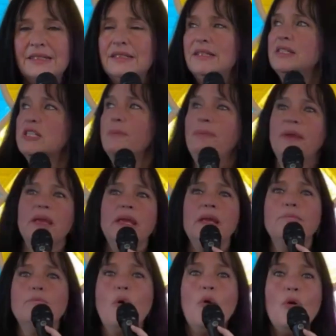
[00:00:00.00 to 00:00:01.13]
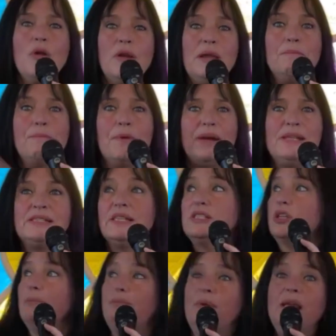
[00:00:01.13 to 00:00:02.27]
to be more embracing,
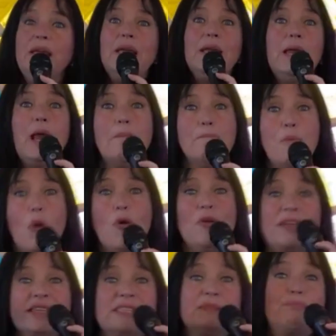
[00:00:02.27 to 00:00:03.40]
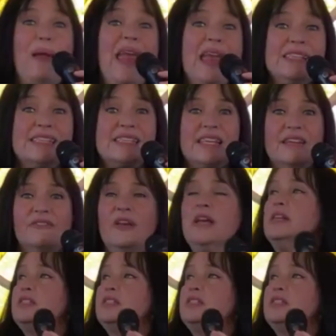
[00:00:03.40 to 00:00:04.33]
to be more expansive,